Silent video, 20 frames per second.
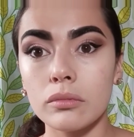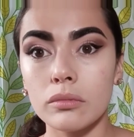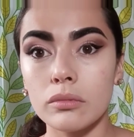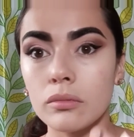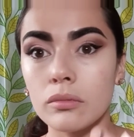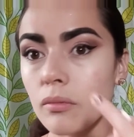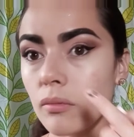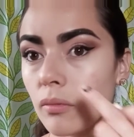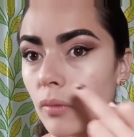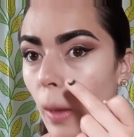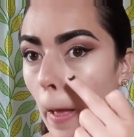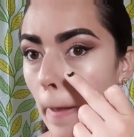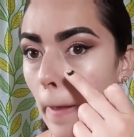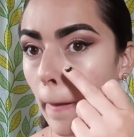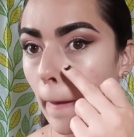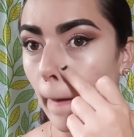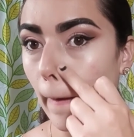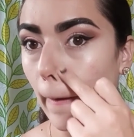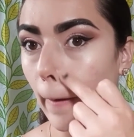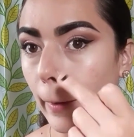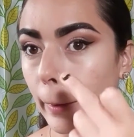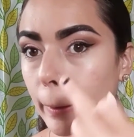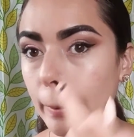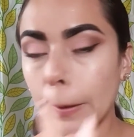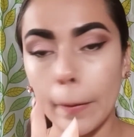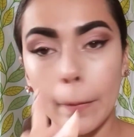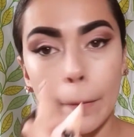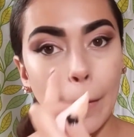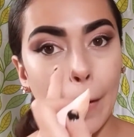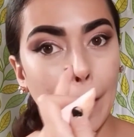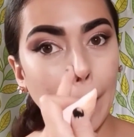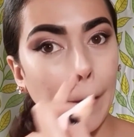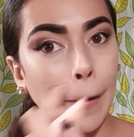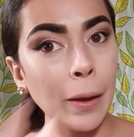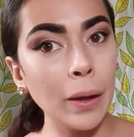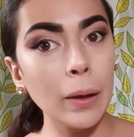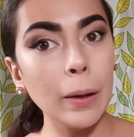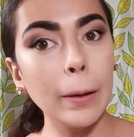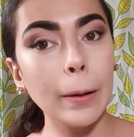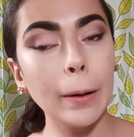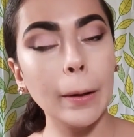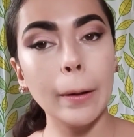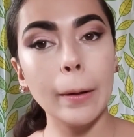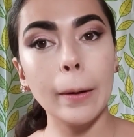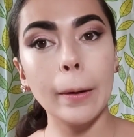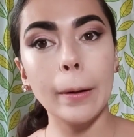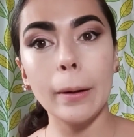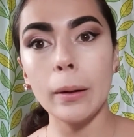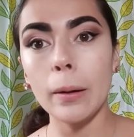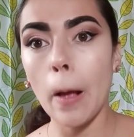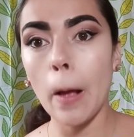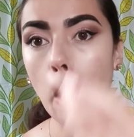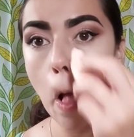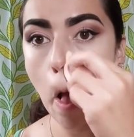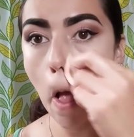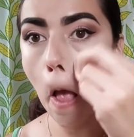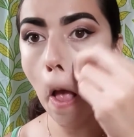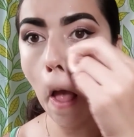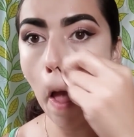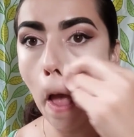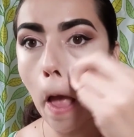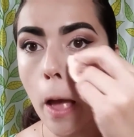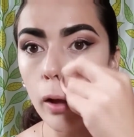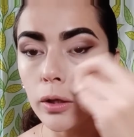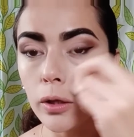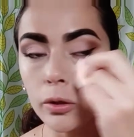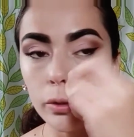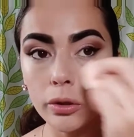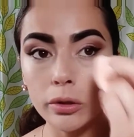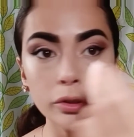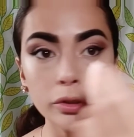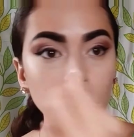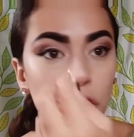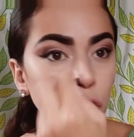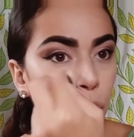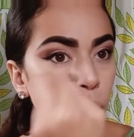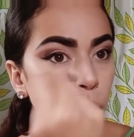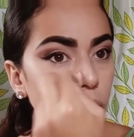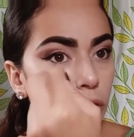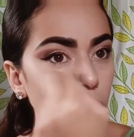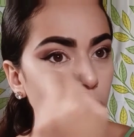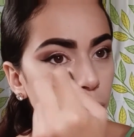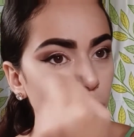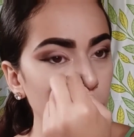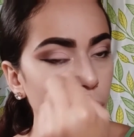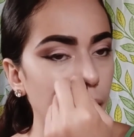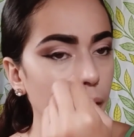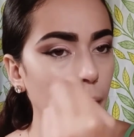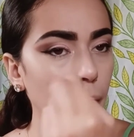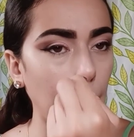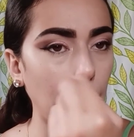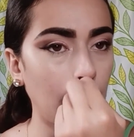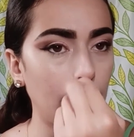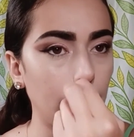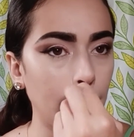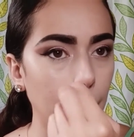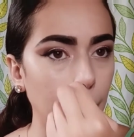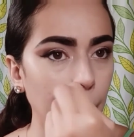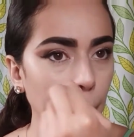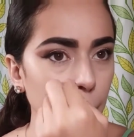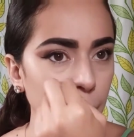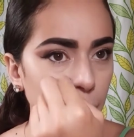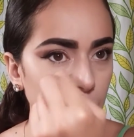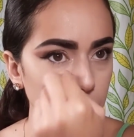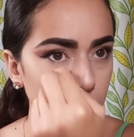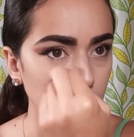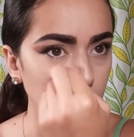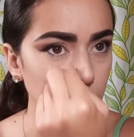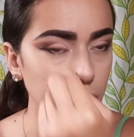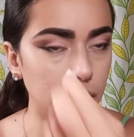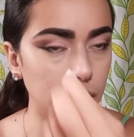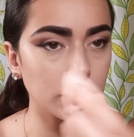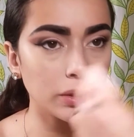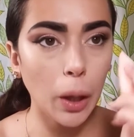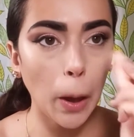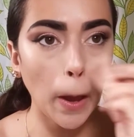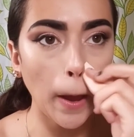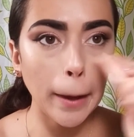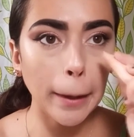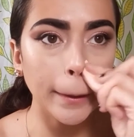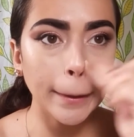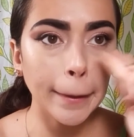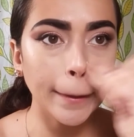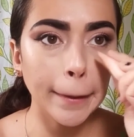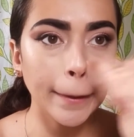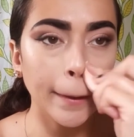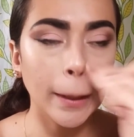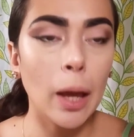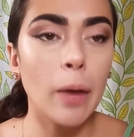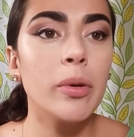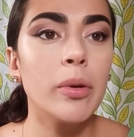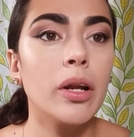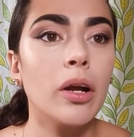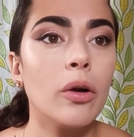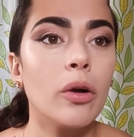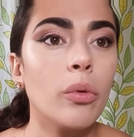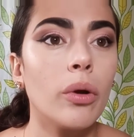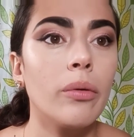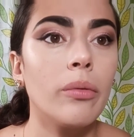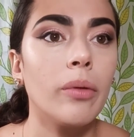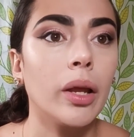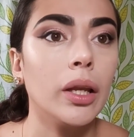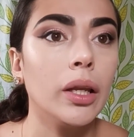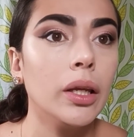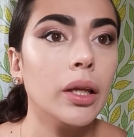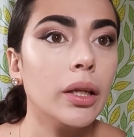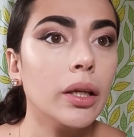here. And some right here. You could truly wear it everywhere. That's why I just dab it on where I need it.